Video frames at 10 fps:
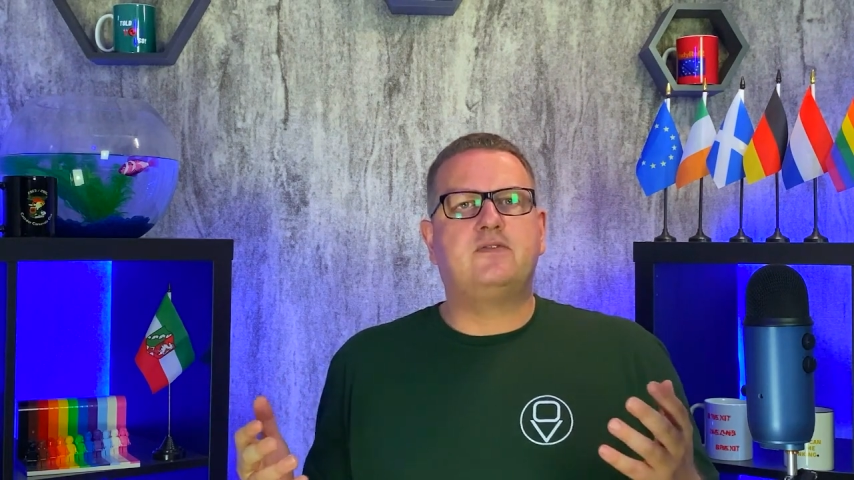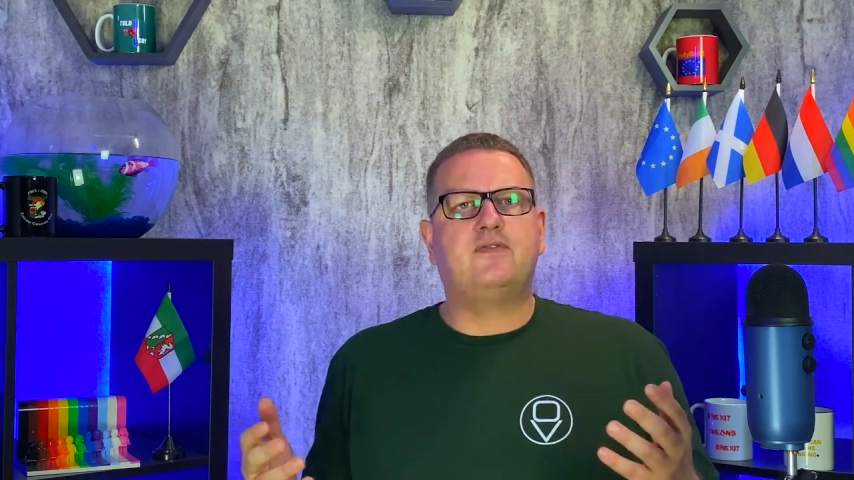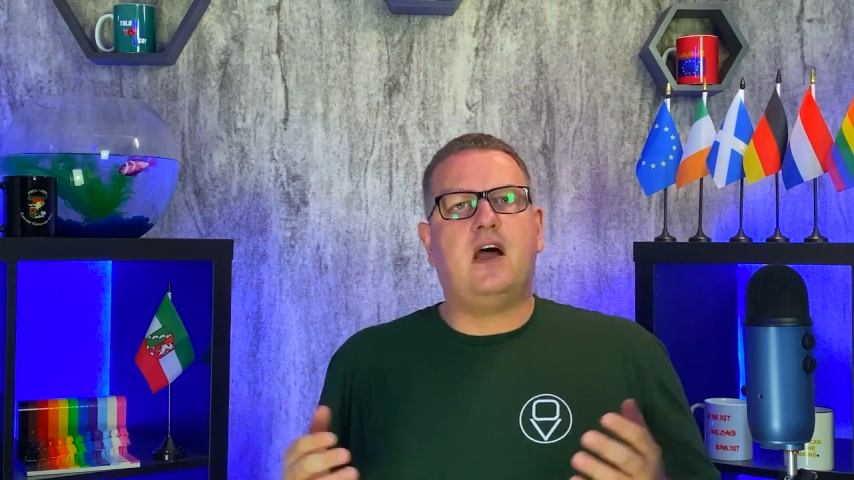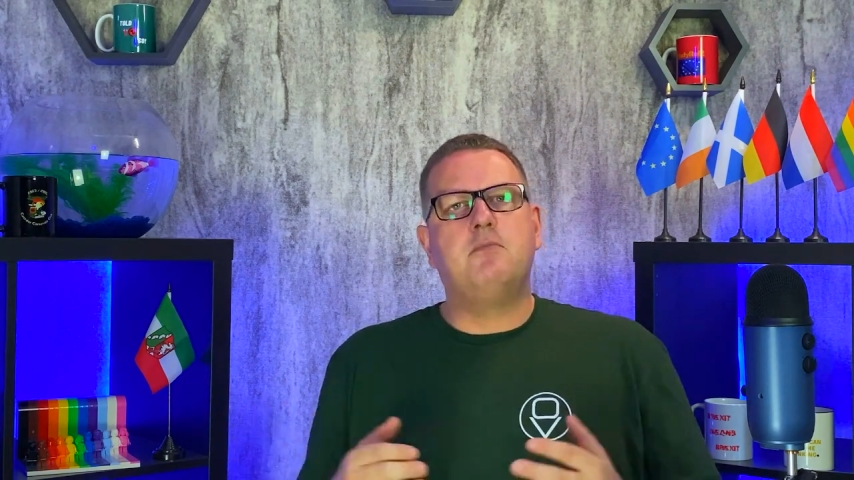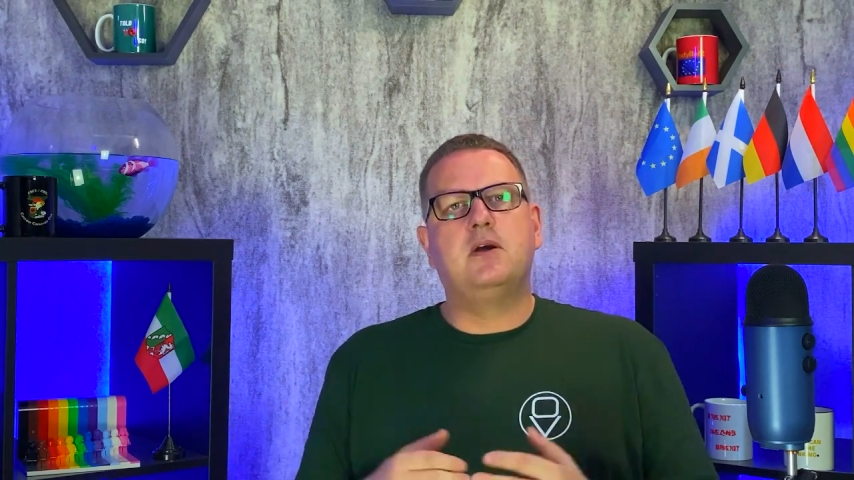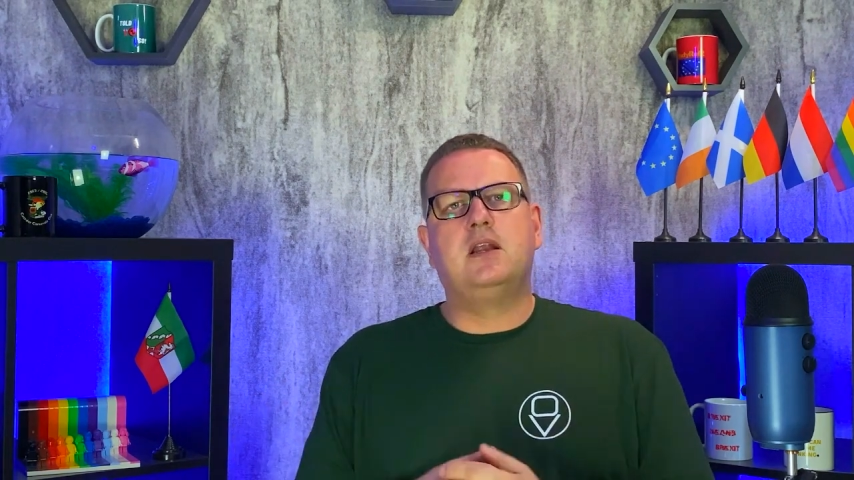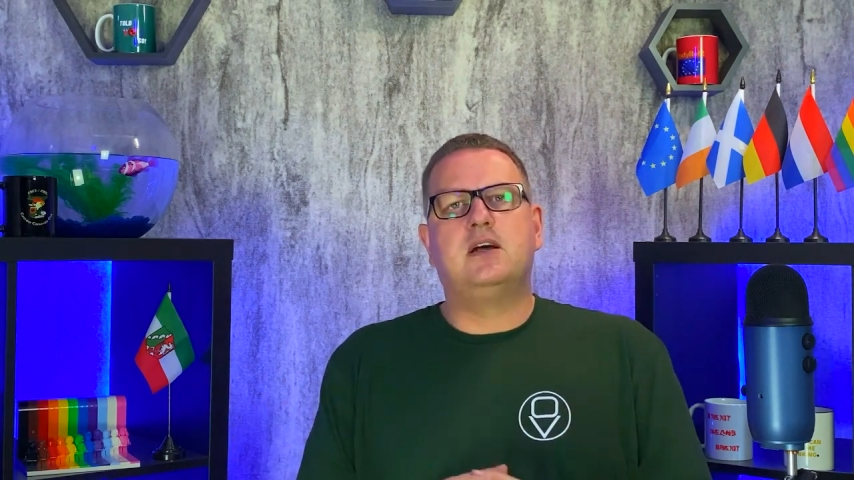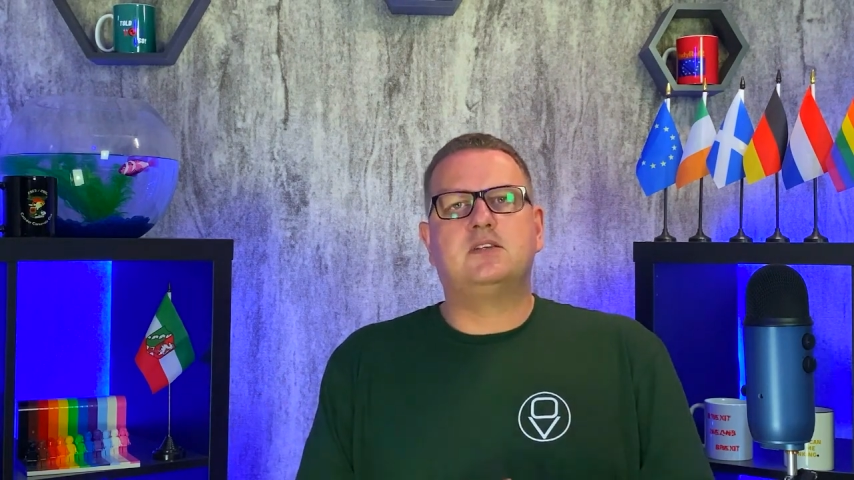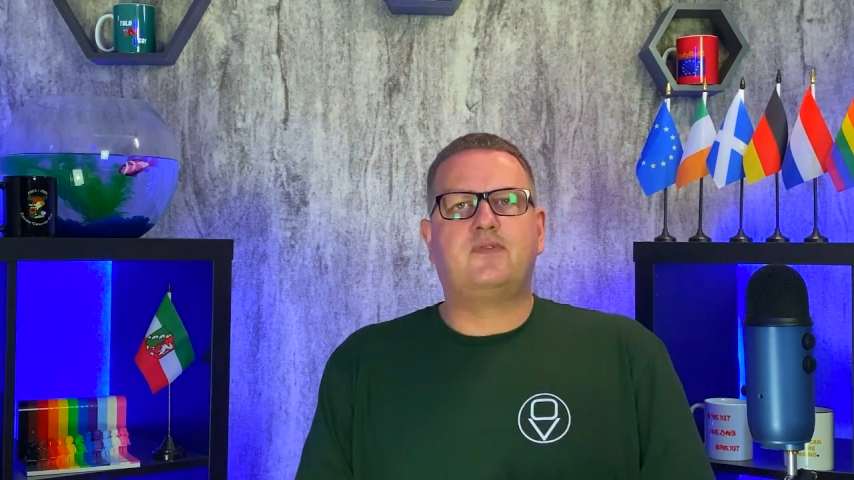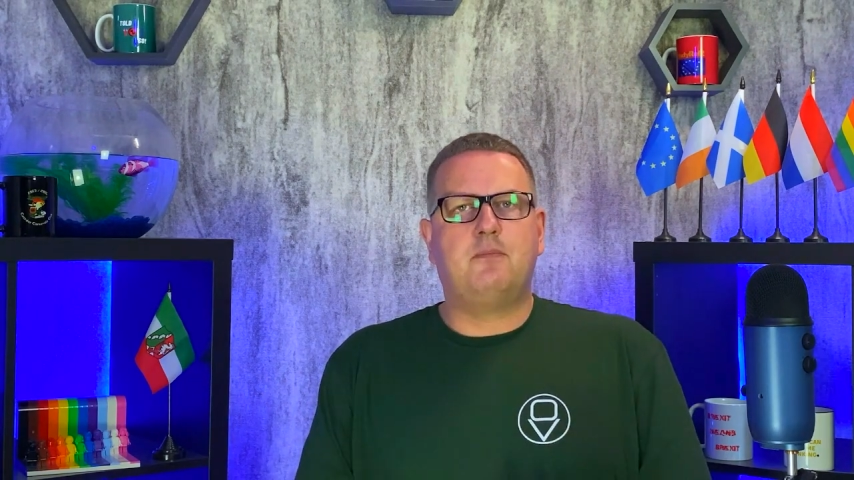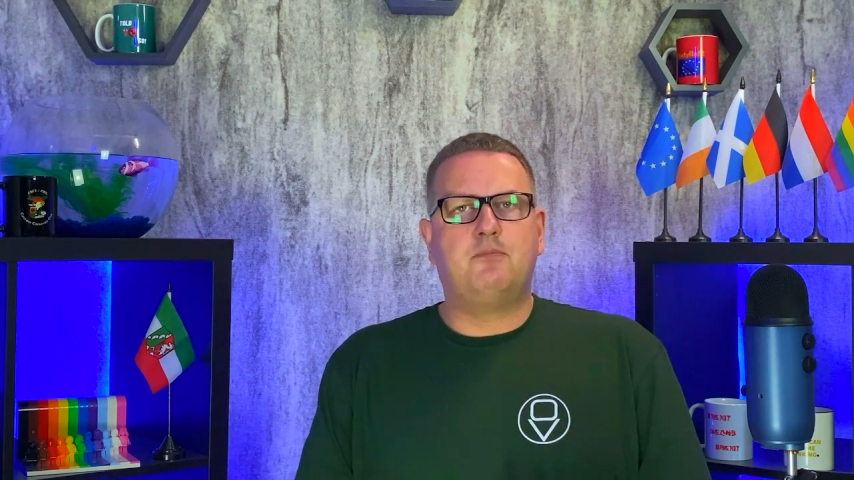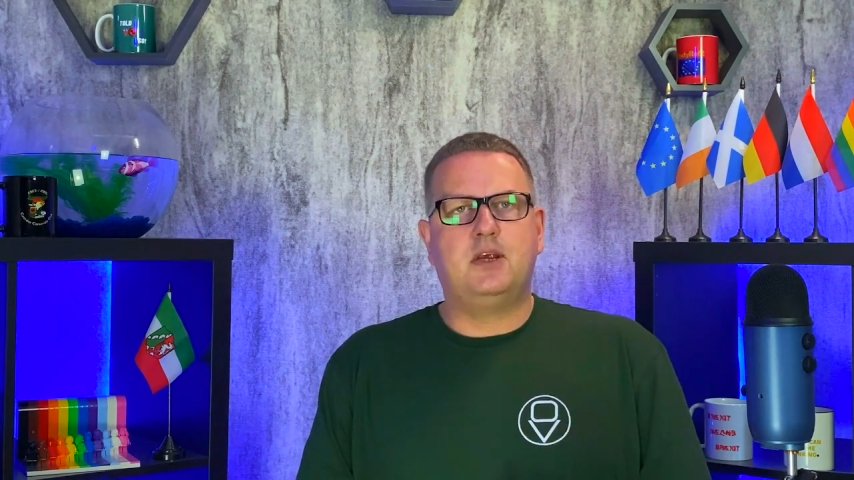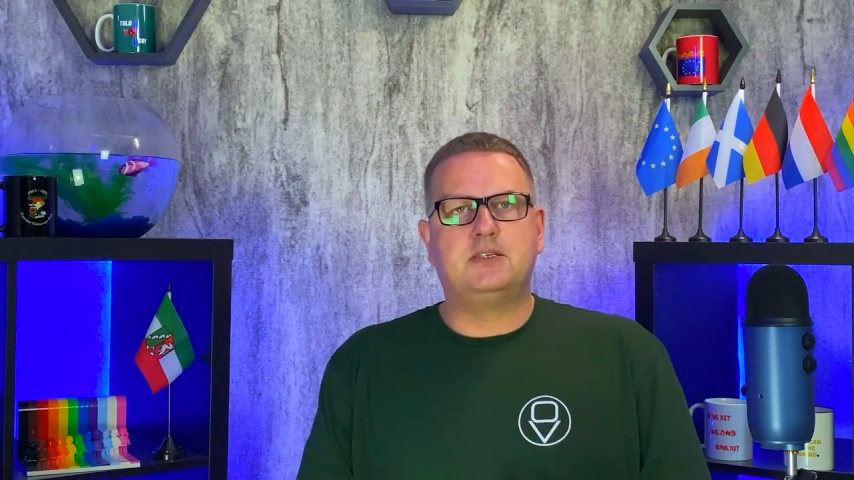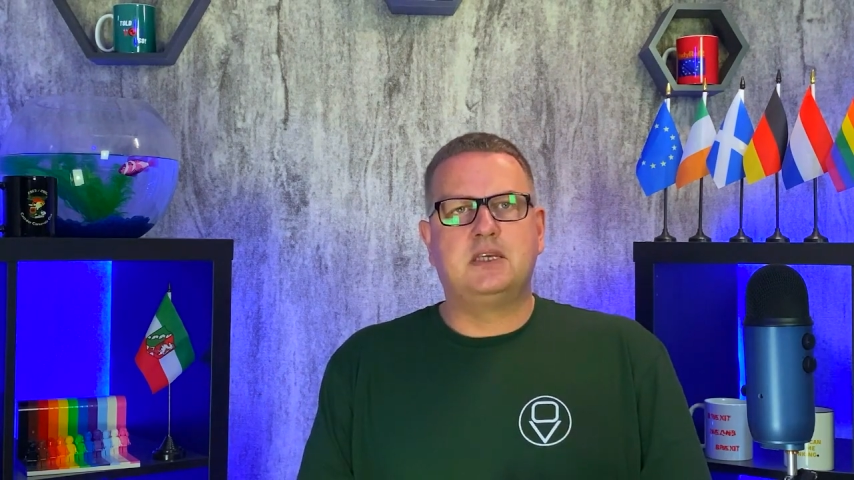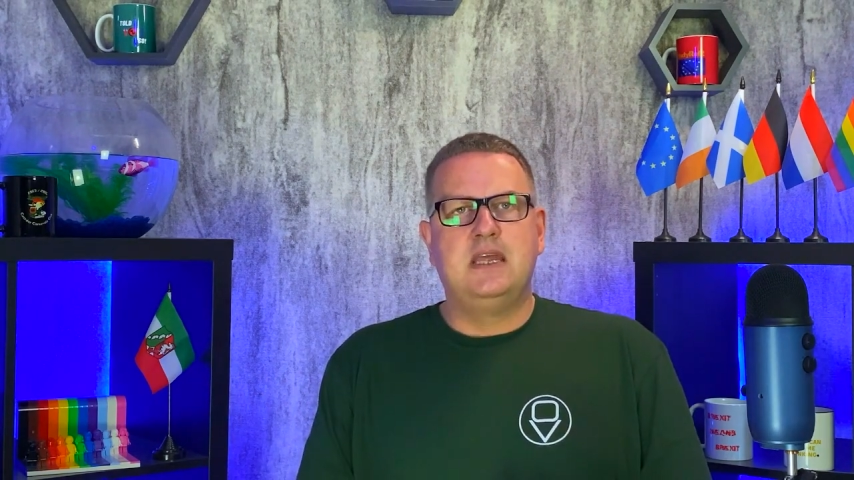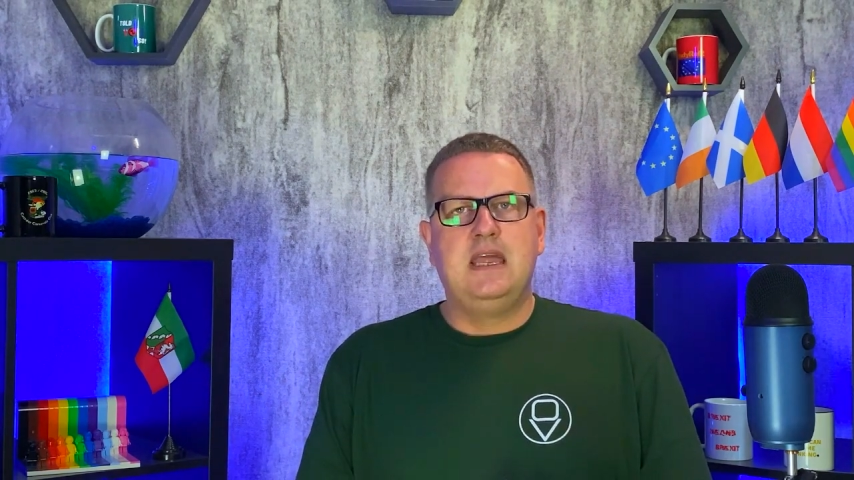fiberglass fabrics